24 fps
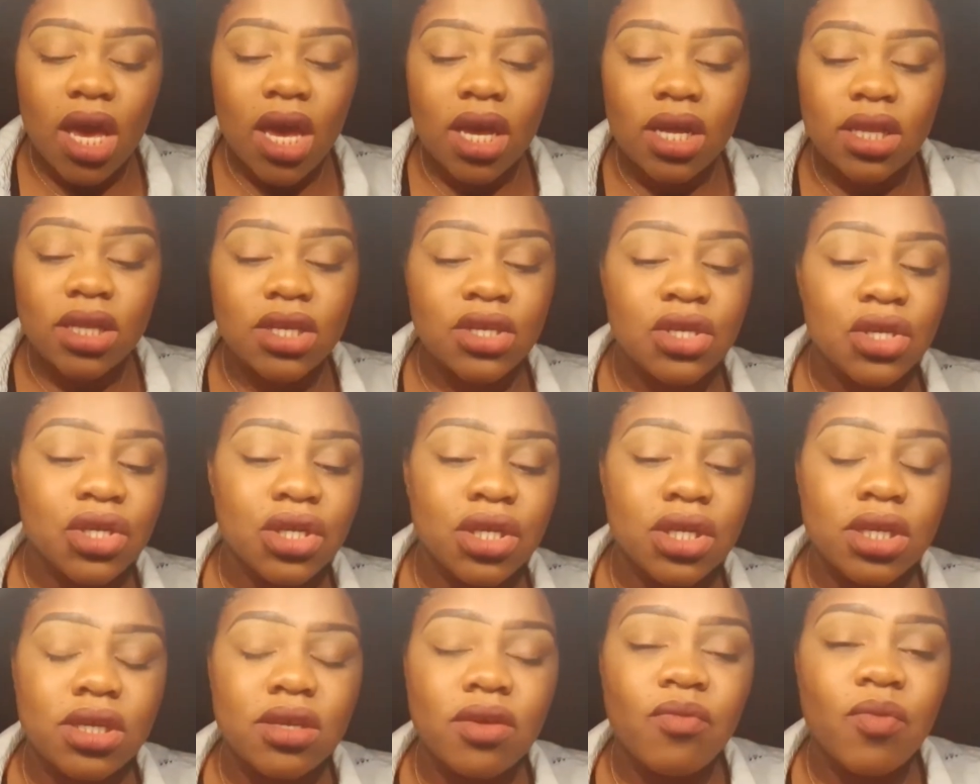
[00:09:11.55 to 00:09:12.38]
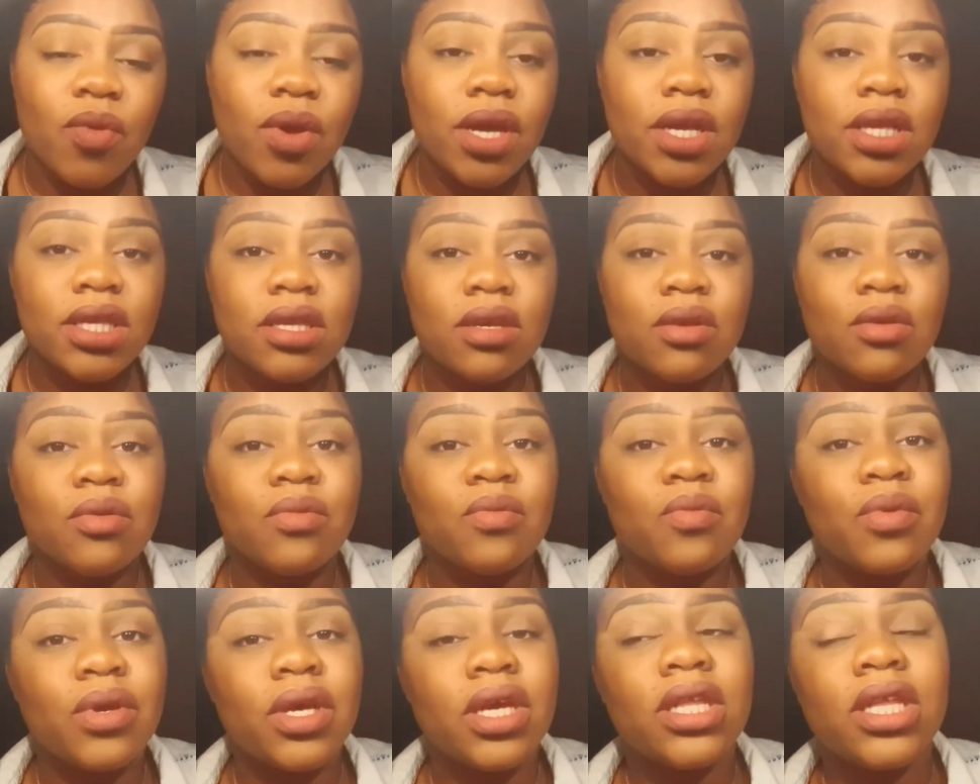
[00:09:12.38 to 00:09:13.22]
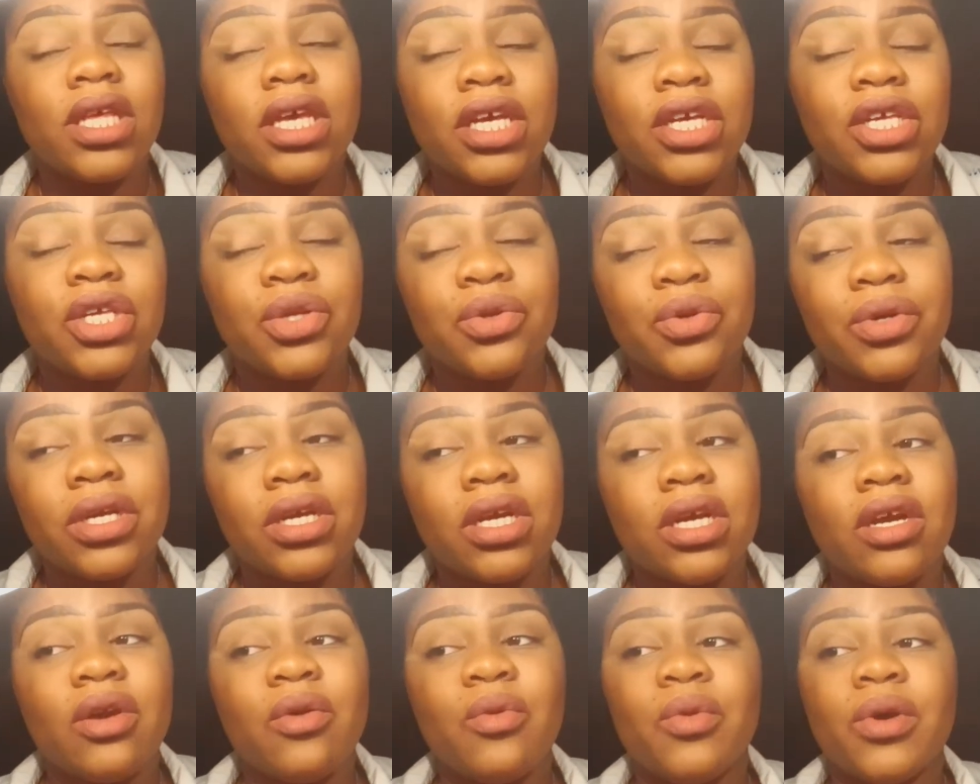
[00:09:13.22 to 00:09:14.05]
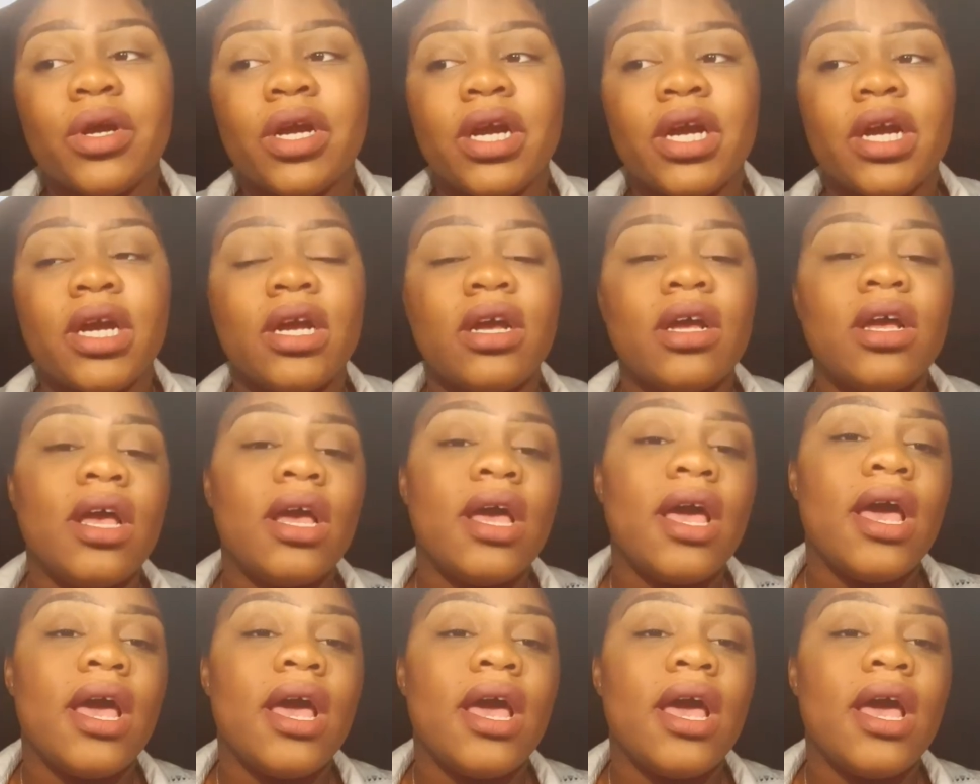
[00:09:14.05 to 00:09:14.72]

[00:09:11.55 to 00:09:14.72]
And these are just events in the history where